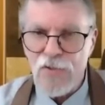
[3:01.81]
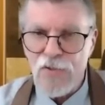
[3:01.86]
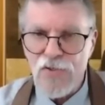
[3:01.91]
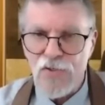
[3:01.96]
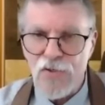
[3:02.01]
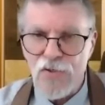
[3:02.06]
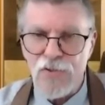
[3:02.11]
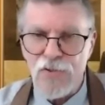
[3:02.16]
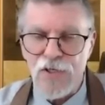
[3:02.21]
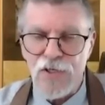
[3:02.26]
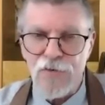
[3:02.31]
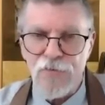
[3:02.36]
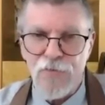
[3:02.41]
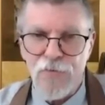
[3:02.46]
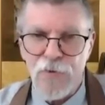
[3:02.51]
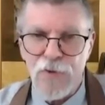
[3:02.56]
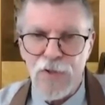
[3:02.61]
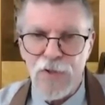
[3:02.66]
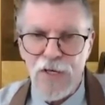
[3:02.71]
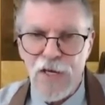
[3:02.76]
was searching
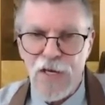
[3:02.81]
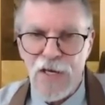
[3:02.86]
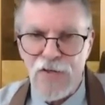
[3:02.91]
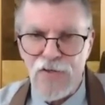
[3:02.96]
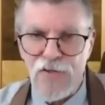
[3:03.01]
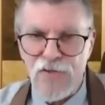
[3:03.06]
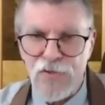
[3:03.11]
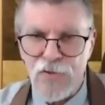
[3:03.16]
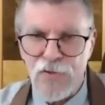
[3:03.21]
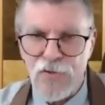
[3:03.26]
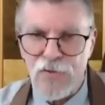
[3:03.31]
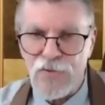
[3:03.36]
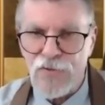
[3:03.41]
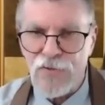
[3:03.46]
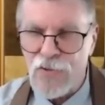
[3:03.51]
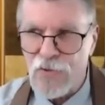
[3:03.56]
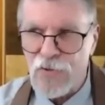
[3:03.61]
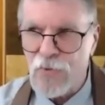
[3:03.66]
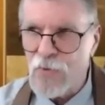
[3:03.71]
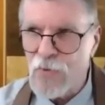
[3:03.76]
for the answer
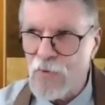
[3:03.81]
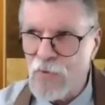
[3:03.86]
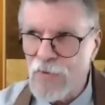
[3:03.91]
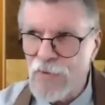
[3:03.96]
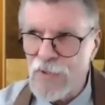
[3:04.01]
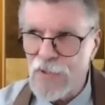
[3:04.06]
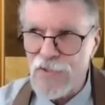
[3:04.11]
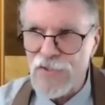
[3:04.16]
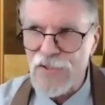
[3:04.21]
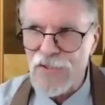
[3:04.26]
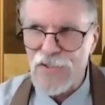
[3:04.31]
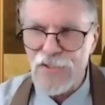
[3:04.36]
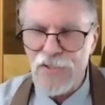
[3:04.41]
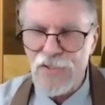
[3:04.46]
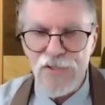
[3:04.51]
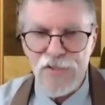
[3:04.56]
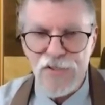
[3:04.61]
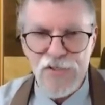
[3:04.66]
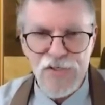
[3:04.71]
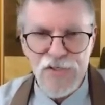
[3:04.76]
to this
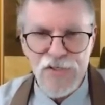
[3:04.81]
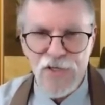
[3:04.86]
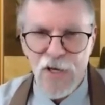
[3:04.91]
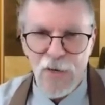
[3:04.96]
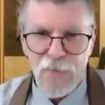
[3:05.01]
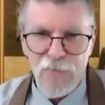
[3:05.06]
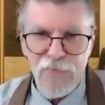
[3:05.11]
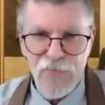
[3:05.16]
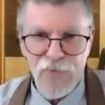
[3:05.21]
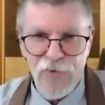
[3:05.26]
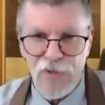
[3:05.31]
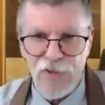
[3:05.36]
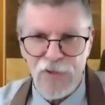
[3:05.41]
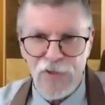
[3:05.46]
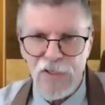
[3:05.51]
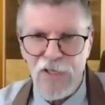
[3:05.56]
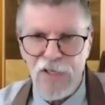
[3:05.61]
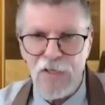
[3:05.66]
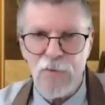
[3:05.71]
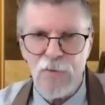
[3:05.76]

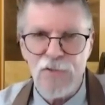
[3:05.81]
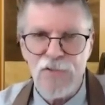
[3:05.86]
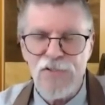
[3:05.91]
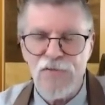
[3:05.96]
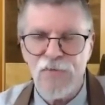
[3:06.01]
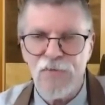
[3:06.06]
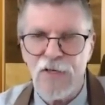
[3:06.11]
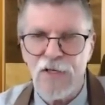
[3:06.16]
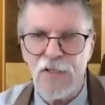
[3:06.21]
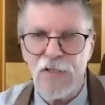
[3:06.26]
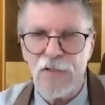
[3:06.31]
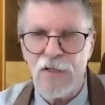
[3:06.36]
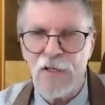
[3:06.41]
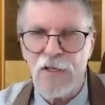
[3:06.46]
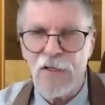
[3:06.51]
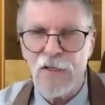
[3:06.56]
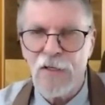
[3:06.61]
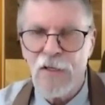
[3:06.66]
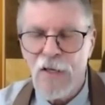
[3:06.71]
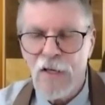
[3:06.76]
discomfort he was
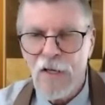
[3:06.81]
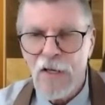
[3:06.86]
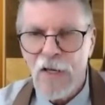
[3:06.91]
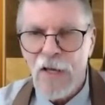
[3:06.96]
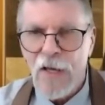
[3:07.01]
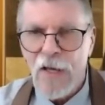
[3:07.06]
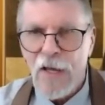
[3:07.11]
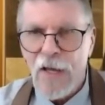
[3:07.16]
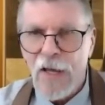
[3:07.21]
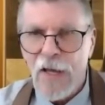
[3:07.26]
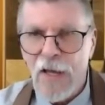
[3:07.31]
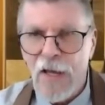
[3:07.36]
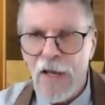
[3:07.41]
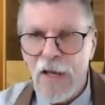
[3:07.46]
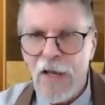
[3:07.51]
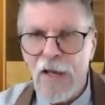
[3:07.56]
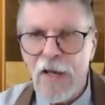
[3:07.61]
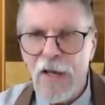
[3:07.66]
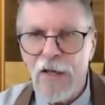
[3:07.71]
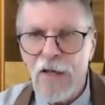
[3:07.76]
feeling,
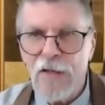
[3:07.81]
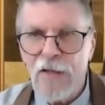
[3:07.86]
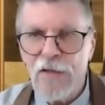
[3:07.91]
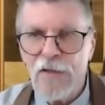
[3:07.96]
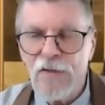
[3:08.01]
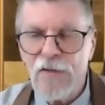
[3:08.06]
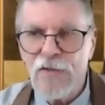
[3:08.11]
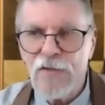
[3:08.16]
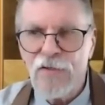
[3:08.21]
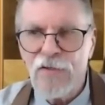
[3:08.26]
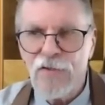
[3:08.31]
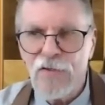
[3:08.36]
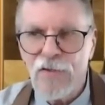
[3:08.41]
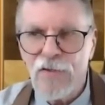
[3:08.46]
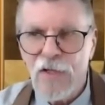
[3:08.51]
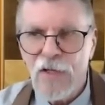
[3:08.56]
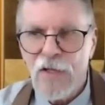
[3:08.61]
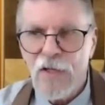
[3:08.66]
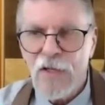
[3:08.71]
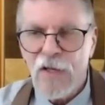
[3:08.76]
and
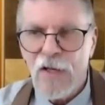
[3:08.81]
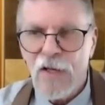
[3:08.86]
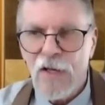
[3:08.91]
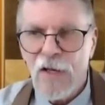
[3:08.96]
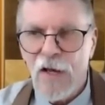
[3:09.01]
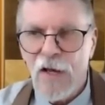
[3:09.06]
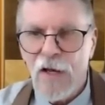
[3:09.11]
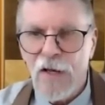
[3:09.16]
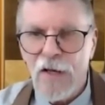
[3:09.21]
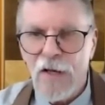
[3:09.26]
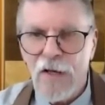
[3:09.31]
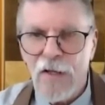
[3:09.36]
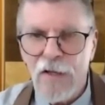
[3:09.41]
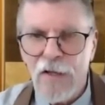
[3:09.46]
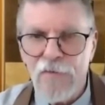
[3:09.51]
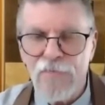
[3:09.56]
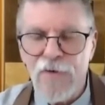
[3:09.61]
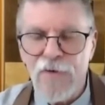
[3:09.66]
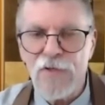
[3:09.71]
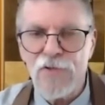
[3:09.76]

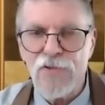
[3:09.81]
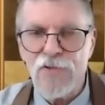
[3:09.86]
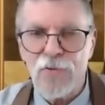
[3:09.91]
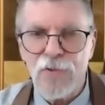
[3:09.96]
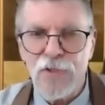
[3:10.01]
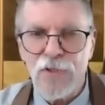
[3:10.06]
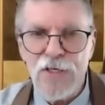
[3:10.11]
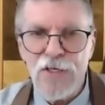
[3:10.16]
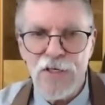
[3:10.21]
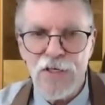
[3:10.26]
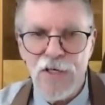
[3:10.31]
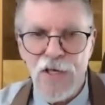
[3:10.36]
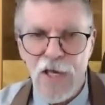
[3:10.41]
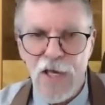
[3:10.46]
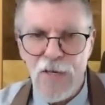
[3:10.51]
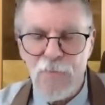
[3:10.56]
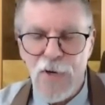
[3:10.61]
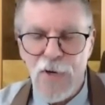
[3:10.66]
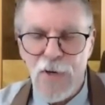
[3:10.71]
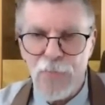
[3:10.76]
eventually he
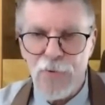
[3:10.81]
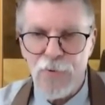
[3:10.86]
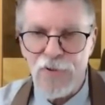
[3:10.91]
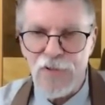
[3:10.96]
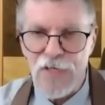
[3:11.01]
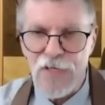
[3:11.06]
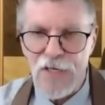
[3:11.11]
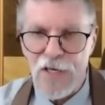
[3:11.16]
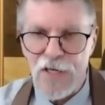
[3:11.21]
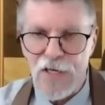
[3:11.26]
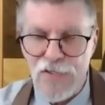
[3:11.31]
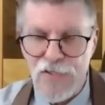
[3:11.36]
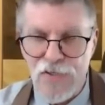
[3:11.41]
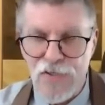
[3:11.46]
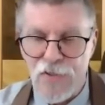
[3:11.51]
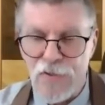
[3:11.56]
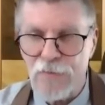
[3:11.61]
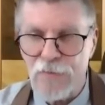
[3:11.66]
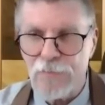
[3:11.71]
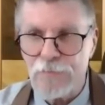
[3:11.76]
came up with the
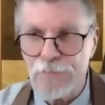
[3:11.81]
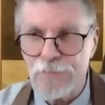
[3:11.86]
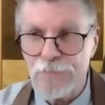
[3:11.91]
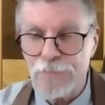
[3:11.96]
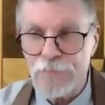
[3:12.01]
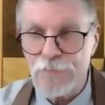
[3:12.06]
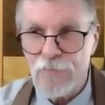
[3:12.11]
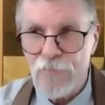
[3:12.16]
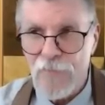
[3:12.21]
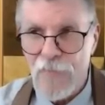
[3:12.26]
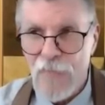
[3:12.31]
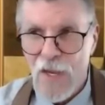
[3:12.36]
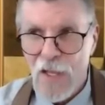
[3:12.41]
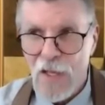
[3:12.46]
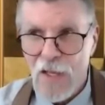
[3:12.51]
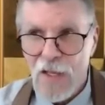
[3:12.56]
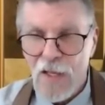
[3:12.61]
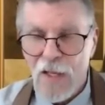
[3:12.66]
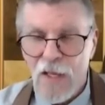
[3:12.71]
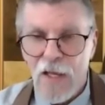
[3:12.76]
answer.
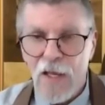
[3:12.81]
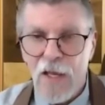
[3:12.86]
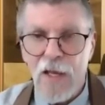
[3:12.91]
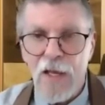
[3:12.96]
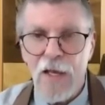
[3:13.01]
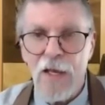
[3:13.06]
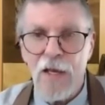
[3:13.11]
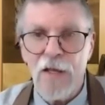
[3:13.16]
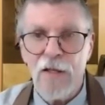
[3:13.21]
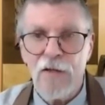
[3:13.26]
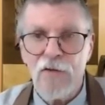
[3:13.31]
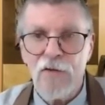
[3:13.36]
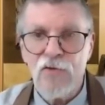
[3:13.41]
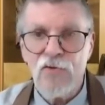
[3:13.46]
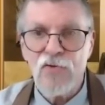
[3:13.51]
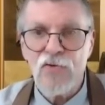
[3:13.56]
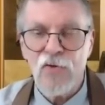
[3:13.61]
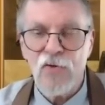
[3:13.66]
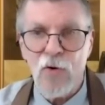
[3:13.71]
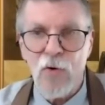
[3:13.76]

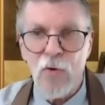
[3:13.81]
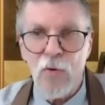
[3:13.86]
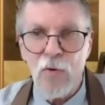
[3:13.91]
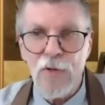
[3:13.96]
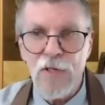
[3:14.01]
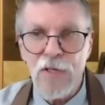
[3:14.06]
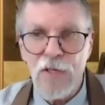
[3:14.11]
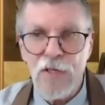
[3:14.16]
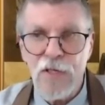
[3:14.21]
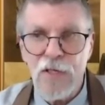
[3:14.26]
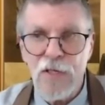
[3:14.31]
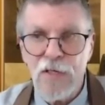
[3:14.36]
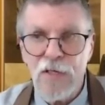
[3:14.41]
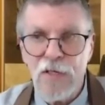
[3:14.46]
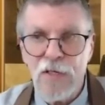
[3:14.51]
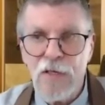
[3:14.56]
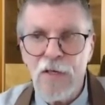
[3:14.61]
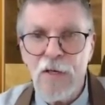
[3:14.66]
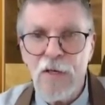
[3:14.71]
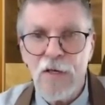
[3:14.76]
And so
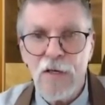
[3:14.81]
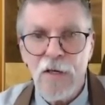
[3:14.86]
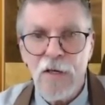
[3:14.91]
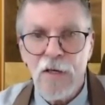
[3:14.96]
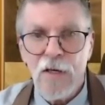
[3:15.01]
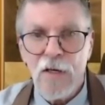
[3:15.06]
he